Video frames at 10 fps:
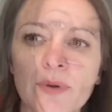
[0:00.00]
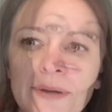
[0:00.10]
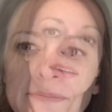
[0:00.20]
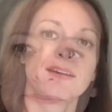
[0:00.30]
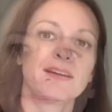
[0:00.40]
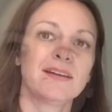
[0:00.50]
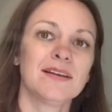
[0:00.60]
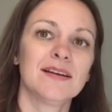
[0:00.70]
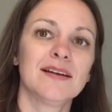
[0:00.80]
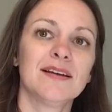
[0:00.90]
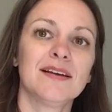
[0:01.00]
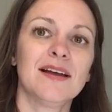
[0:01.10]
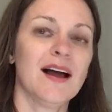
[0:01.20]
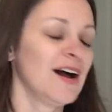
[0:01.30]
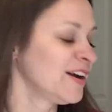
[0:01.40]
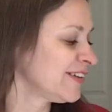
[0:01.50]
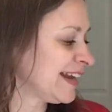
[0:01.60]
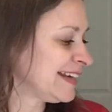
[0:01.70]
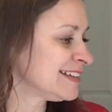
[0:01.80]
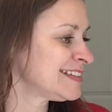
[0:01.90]
more. All
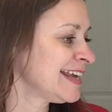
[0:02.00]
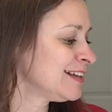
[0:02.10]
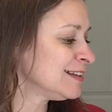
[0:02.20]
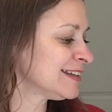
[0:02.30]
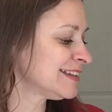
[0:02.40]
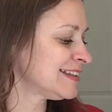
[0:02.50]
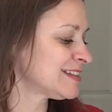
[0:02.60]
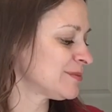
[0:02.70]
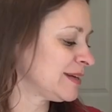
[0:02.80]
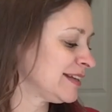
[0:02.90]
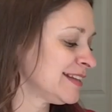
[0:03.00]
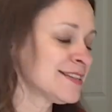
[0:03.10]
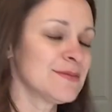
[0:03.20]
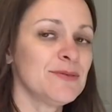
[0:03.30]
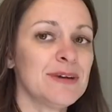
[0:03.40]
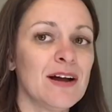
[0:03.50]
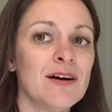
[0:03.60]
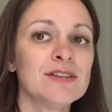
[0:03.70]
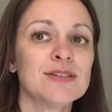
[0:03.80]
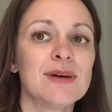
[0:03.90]
right, now take a look at this one. This one we
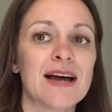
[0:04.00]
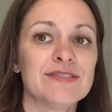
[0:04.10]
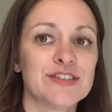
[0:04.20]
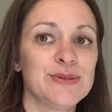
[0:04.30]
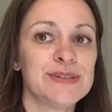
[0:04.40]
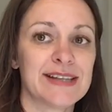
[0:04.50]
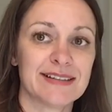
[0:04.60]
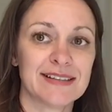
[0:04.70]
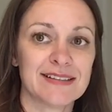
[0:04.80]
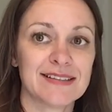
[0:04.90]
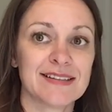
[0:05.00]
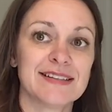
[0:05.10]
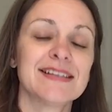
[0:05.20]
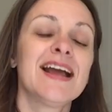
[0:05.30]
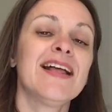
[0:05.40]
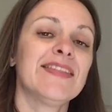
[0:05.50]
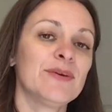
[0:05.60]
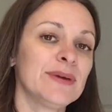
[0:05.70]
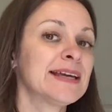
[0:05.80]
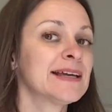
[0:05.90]
also have two sentences
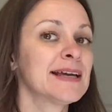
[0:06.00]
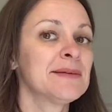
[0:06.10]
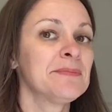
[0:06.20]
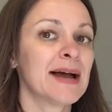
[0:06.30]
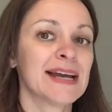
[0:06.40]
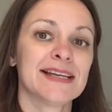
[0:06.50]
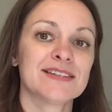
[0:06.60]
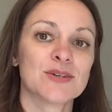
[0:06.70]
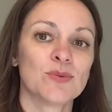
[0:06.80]
that we can combine into